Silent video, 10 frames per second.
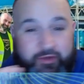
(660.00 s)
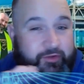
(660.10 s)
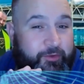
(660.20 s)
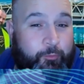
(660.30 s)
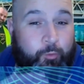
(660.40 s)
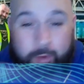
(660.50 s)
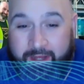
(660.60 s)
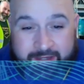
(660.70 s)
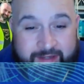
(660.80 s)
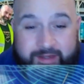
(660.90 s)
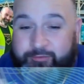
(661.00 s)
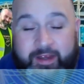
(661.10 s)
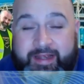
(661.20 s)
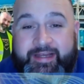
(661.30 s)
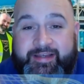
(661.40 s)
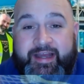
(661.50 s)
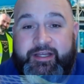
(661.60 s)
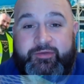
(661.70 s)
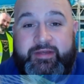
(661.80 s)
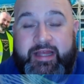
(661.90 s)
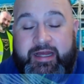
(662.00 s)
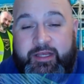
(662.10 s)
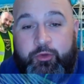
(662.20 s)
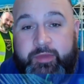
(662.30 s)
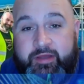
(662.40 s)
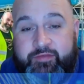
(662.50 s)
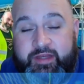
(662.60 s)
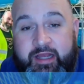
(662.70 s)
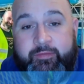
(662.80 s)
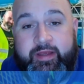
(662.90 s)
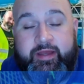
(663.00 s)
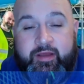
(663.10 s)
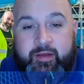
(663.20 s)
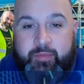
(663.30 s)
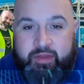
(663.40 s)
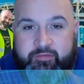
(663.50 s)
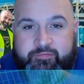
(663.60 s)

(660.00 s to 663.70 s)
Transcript: on a windy, rainy day doing that little bit of videoing. But the